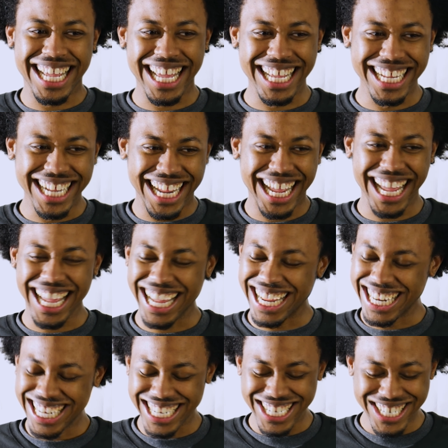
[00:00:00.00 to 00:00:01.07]

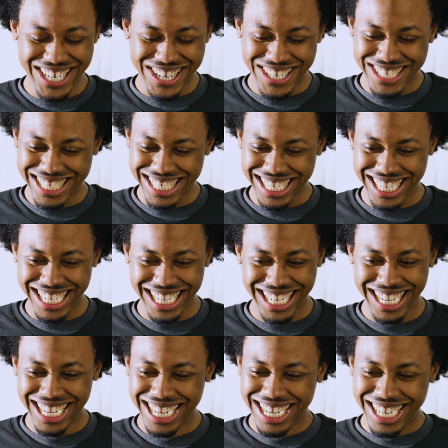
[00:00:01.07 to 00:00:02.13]
yeah. You know what I'm saying?
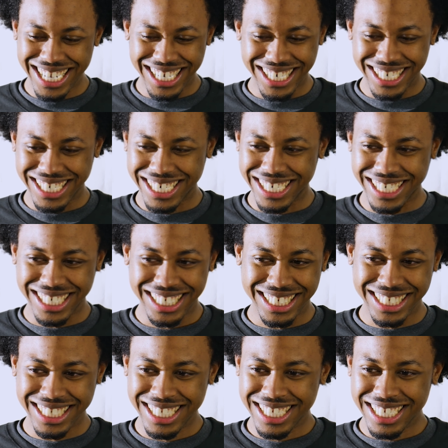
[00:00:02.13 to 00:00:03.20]
Uh,
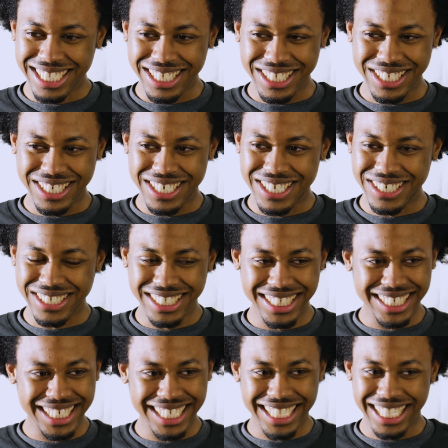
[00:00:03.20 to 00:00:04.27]
it know, was a
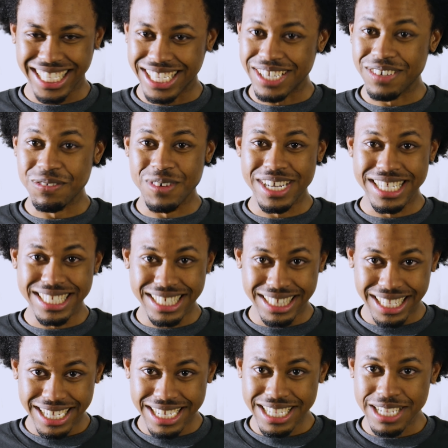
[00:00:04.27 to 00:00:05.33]
thing. It, a thing, was
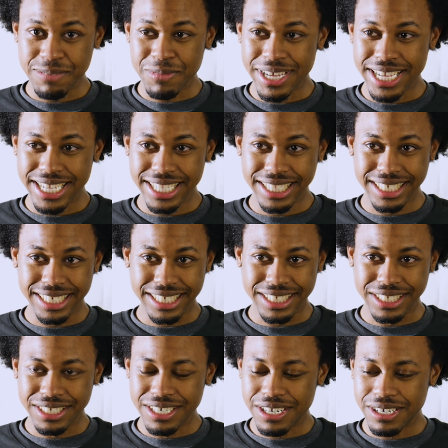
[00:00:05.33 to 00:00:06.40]
man.
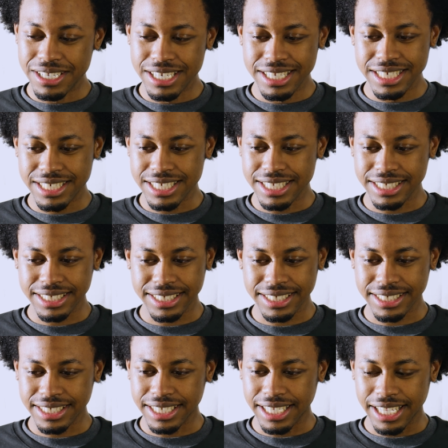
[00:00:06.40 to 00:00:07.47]
Thing. You know, and it
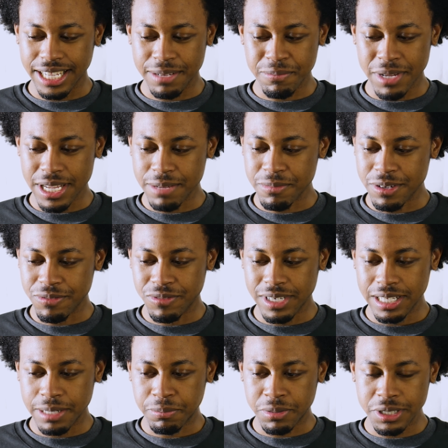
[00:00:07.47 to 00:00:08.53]
just it made me
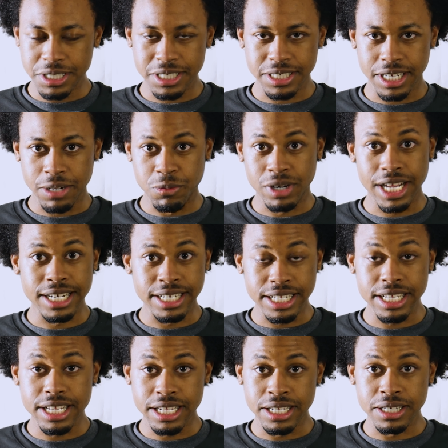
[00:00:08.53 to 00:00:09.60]
really appreciate when I
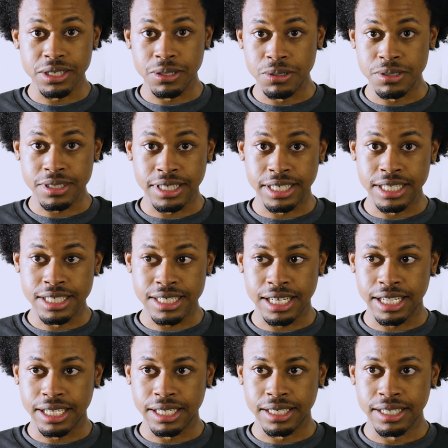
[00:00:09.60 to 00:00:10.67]
did get those things.
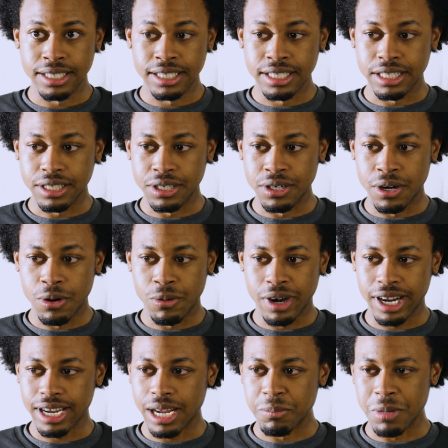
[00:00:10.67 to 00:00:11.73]
Like, you know, when
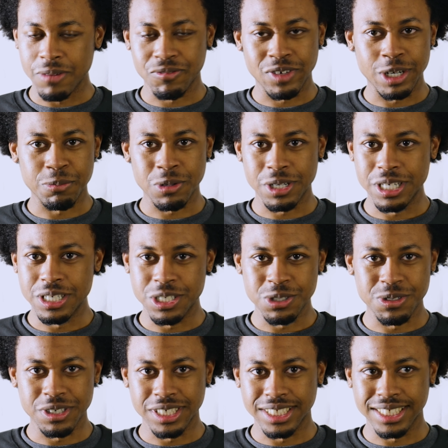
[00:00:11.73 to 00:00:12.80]
I got my fair pair of
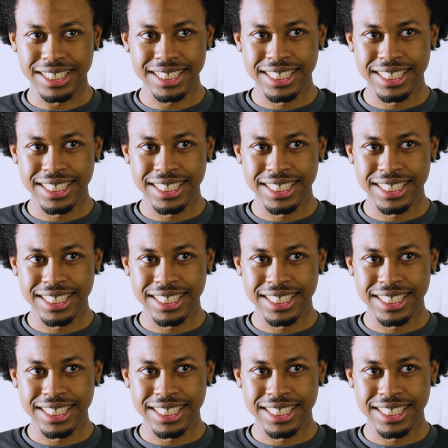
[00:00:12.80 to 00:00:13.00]
Jordans,